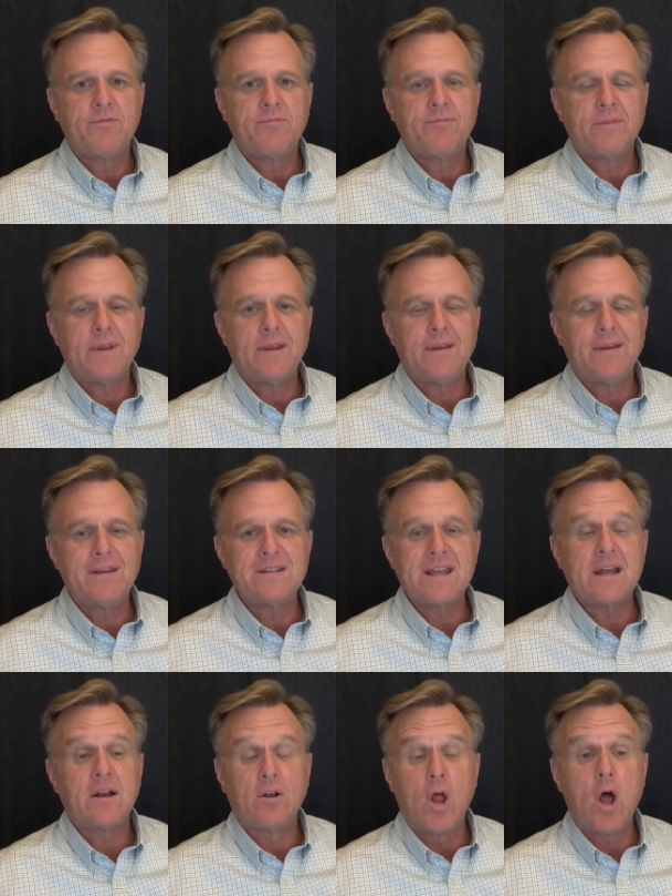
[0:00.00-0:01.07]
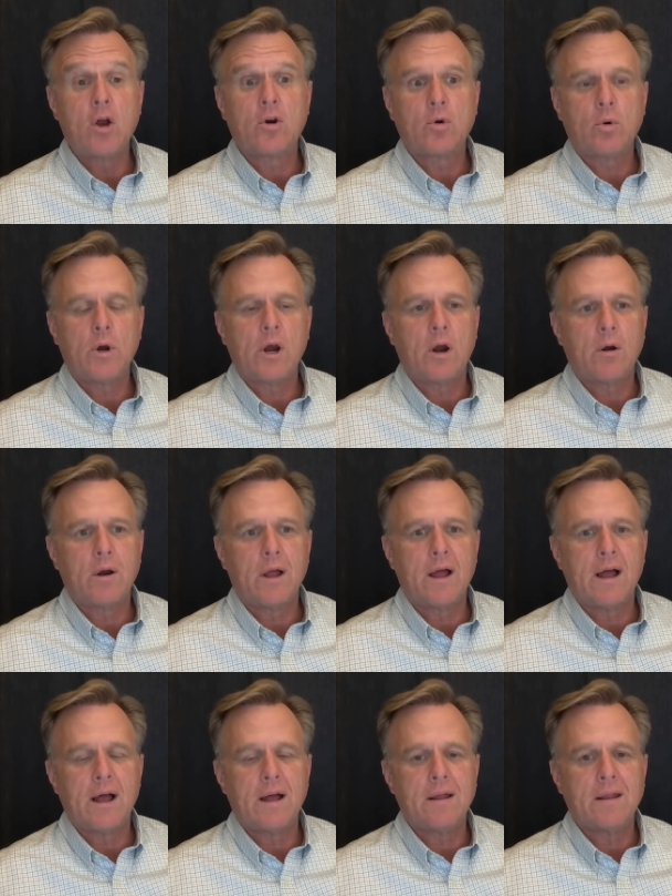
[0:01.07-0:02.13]
he's had a long career,
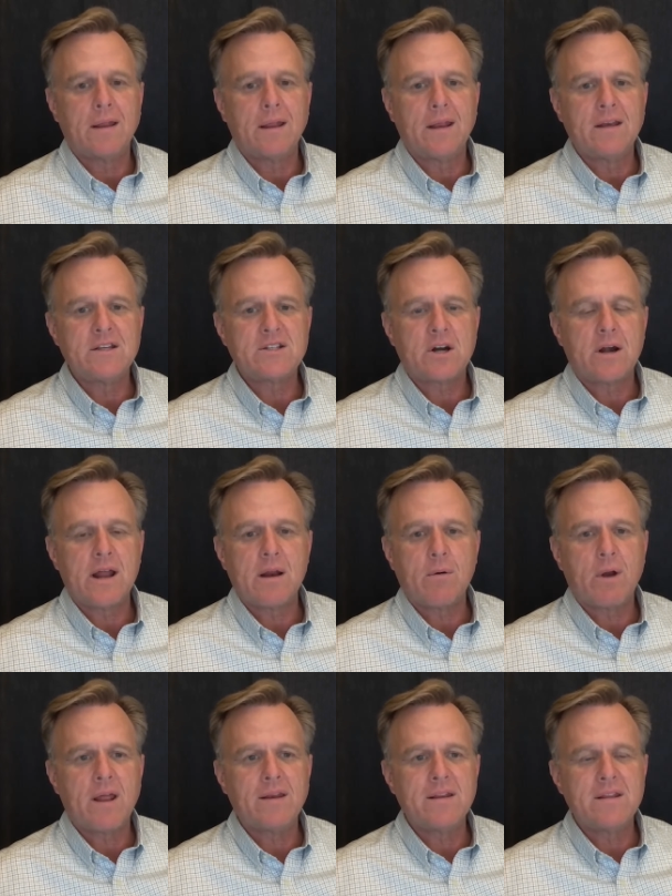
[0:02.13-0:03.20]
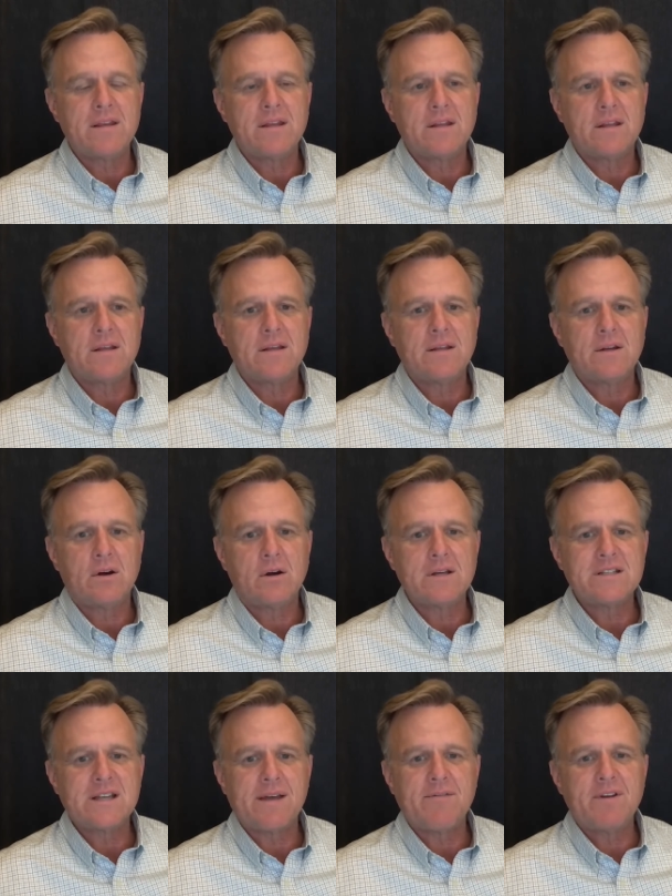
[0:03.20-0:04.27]
and he started out around in the early
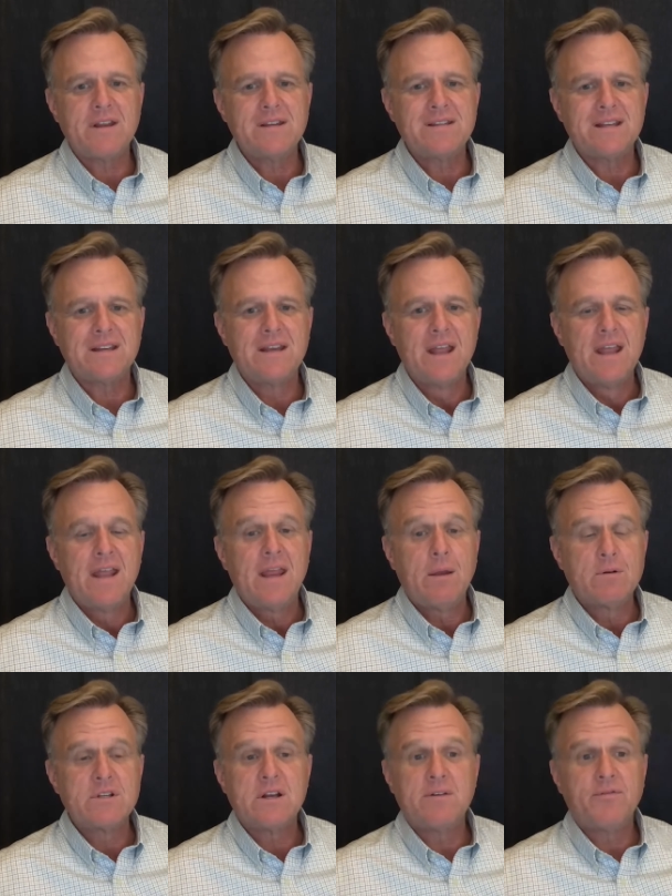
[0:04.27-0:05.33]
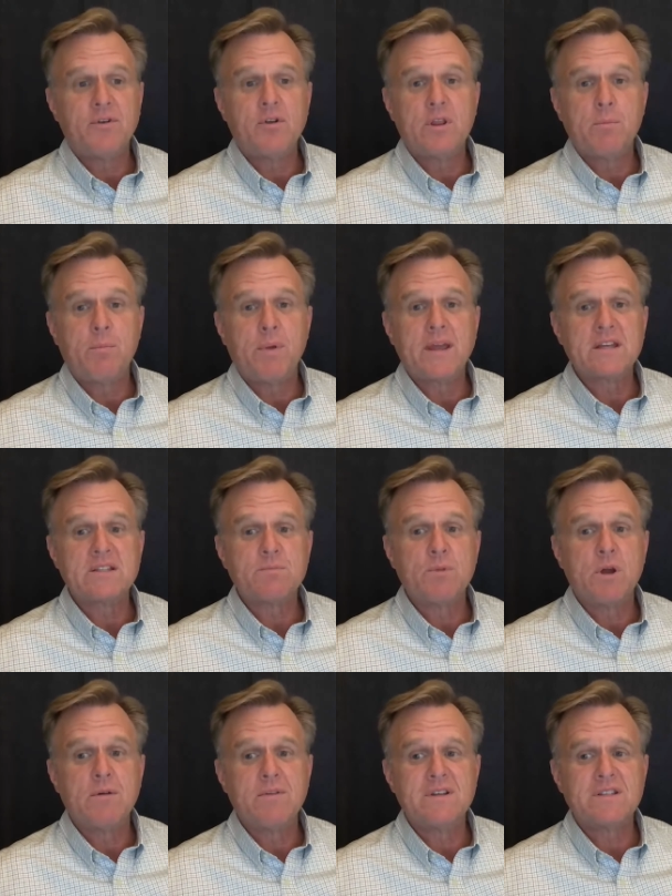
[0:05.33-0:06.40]
'70s, and he was in a few of the biggest
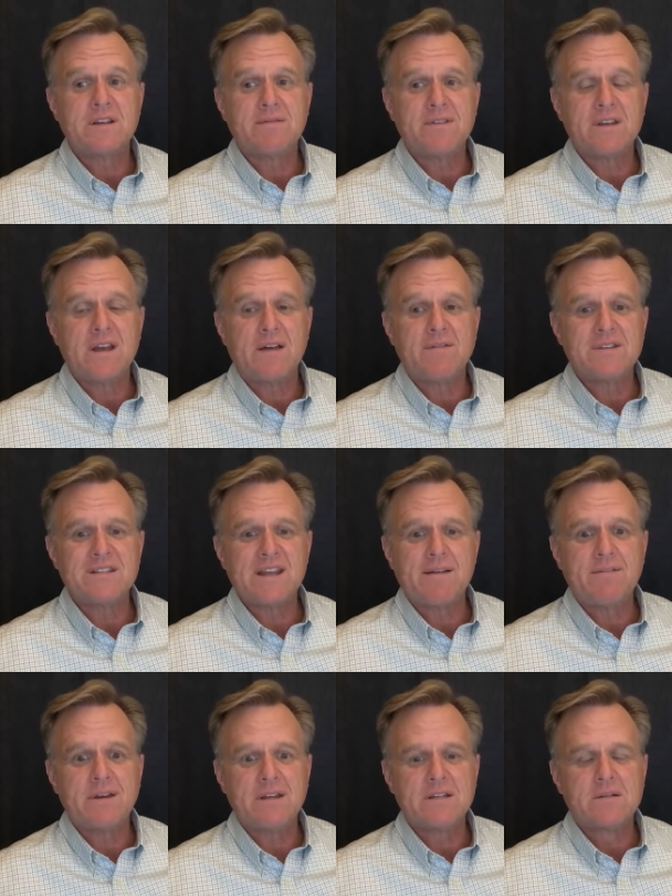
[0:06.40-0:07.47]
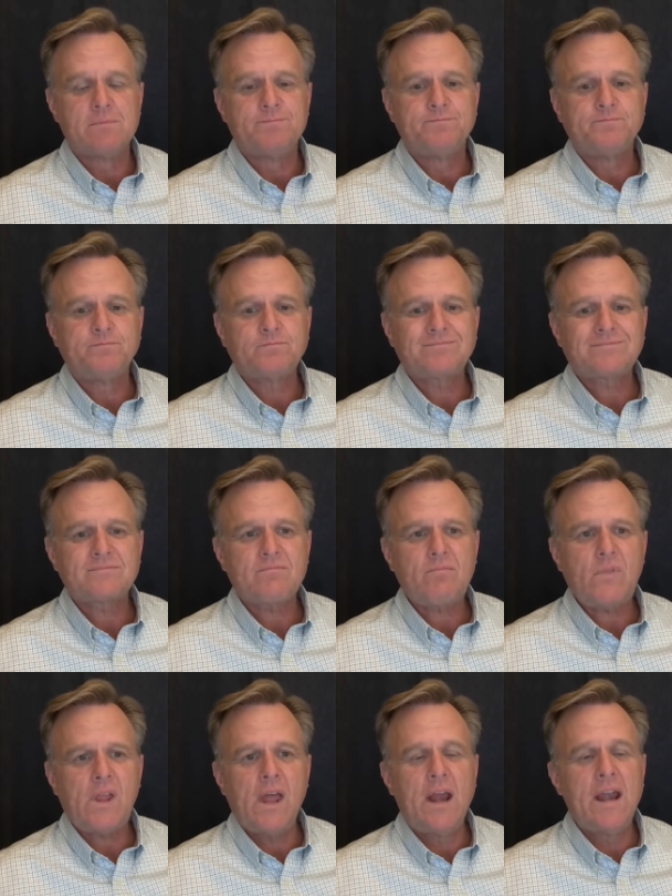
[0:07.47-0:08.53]
movies of the '70s.
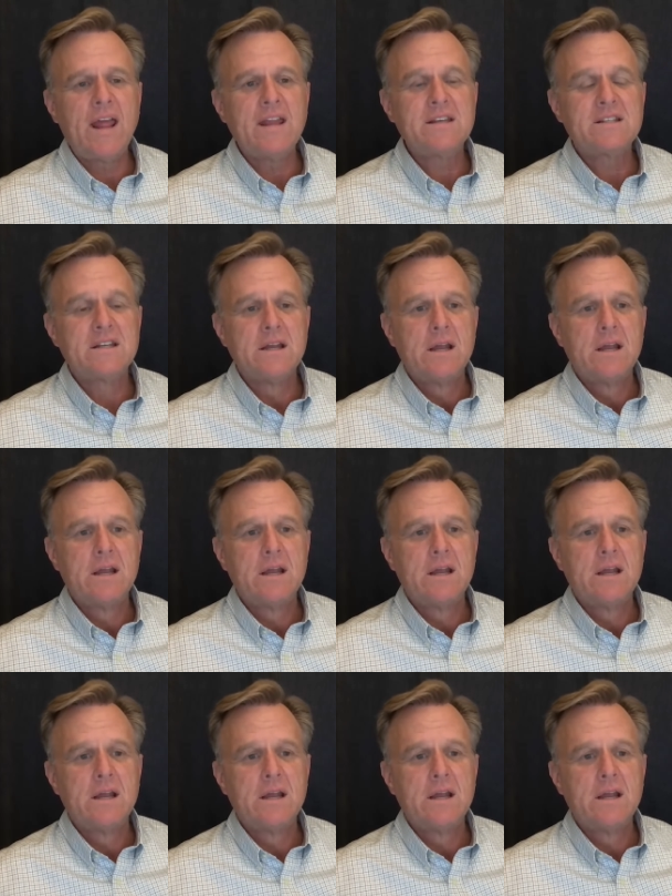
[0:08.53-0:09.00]
And at age